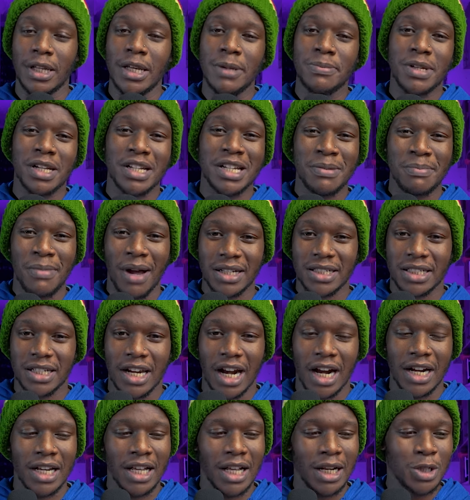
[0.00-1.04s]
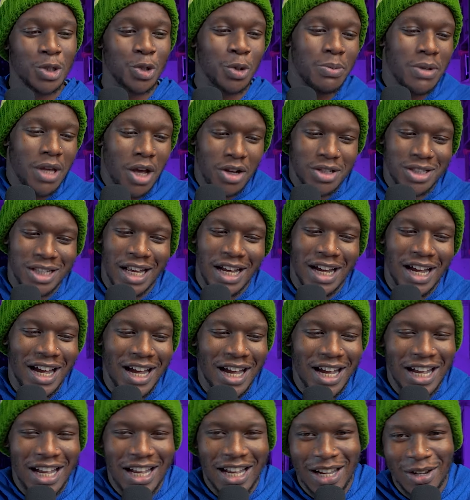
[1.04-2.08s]
Him starting Max Gradell, to me, I was like,
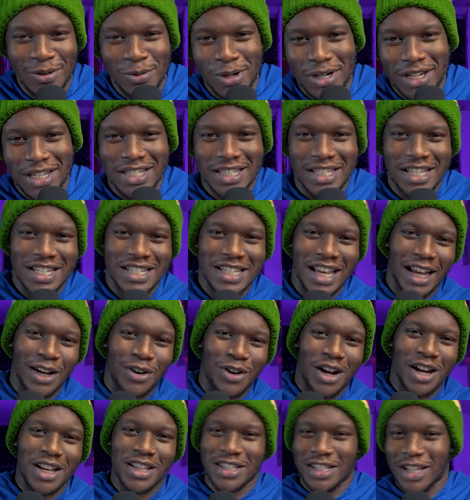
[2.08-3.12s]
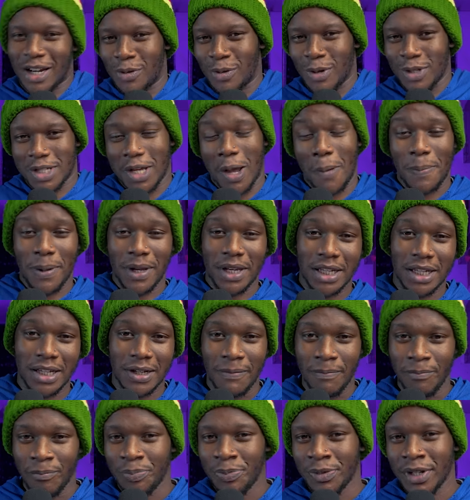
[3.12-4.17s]
ah, what is this? I don't understand what's
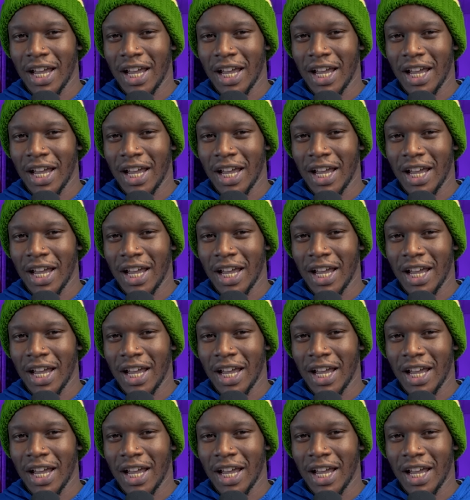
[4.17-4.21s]
happening.